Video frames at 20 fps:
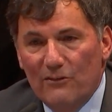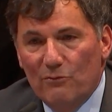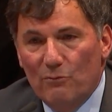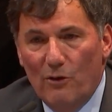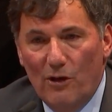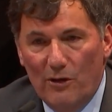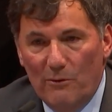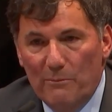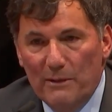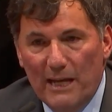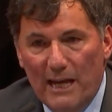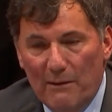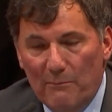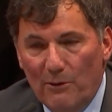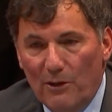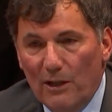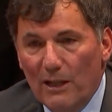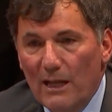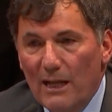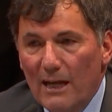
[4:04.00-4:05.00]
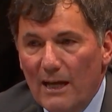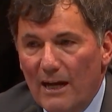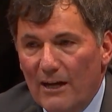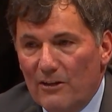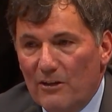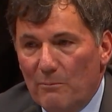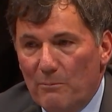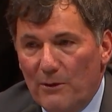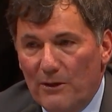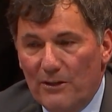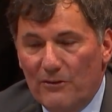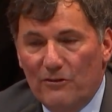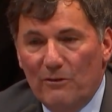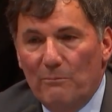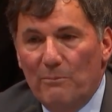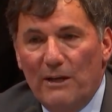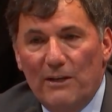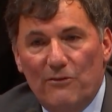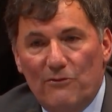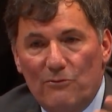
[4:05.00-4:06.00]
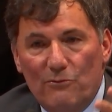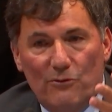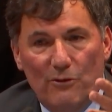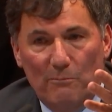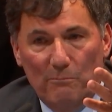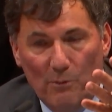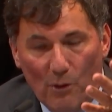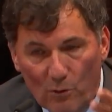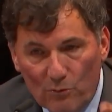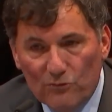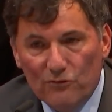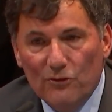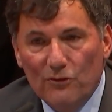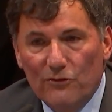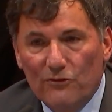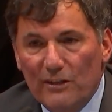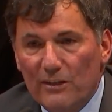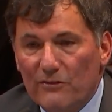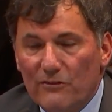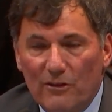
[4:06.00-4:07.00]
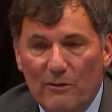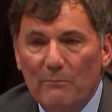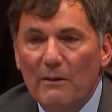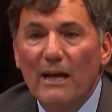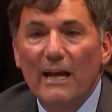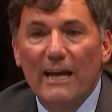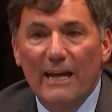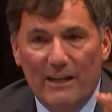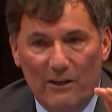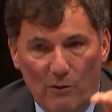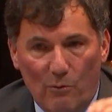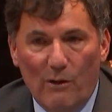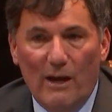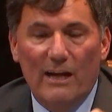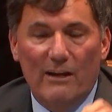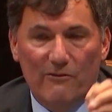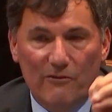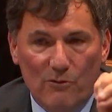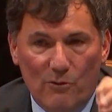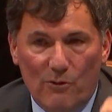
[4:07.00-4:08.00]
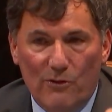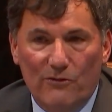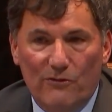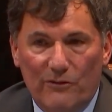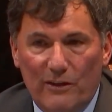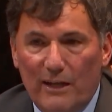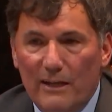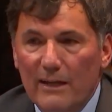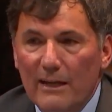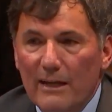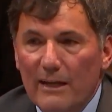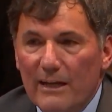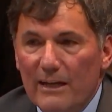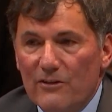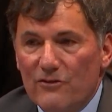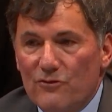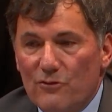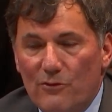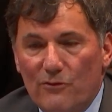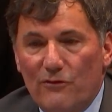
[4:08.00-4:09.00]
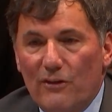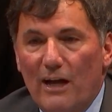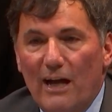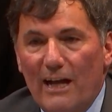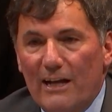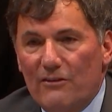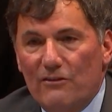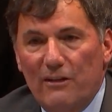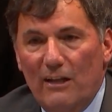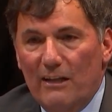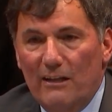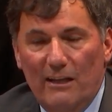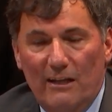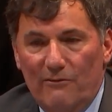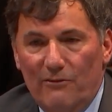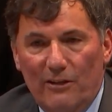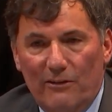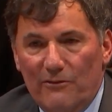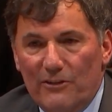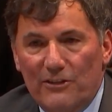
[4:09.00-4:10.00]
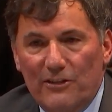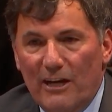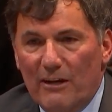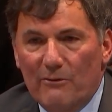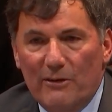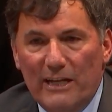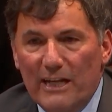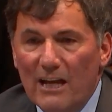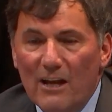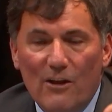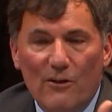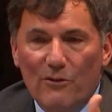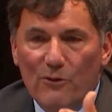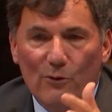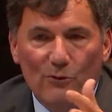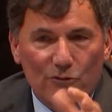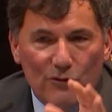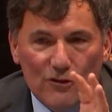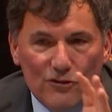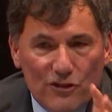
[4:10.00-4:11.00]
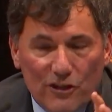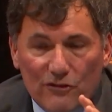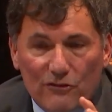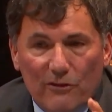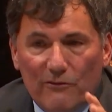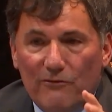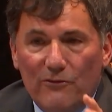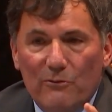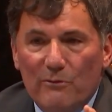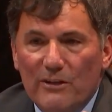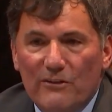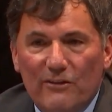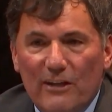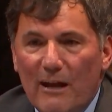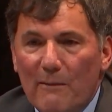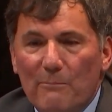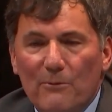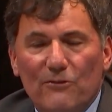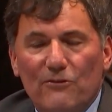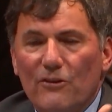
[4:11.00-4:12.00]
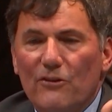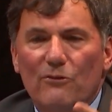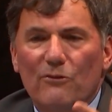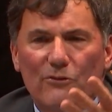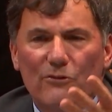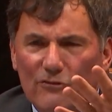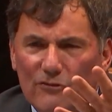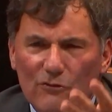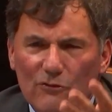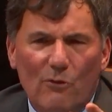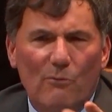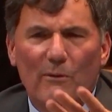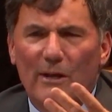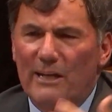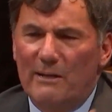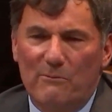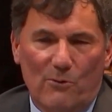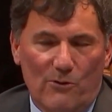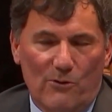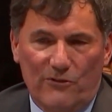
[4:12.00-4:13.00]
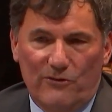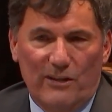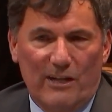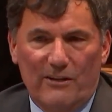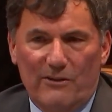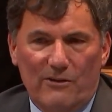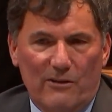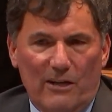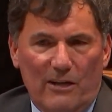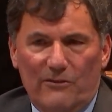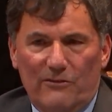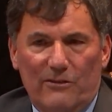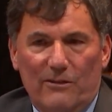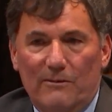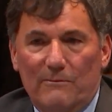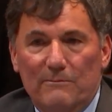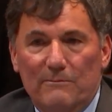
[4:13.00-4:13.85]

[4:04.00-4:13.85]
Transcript: want to be able to participate through the postal system in a way, of course, that ensures the highest level of integrity. Those are just a few examples, and there are so many more, Senator Cuzner.